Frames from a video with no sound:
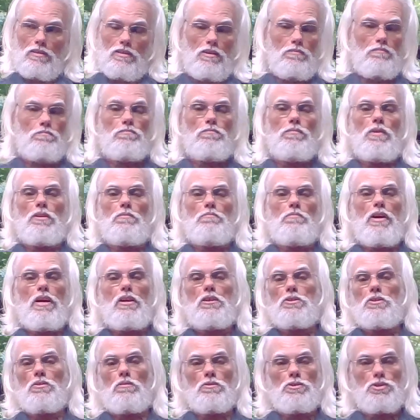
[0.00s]
he
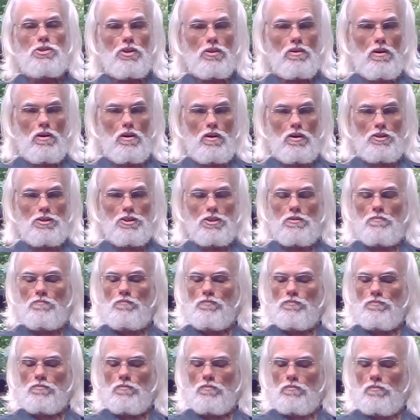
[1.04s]
made his own cigars.
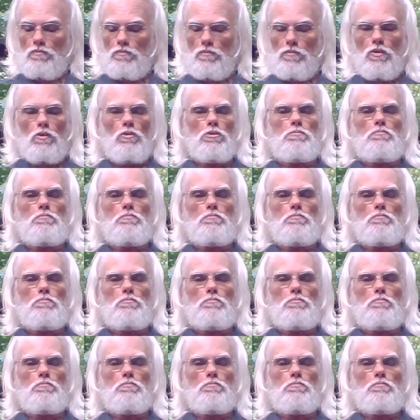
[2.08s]
He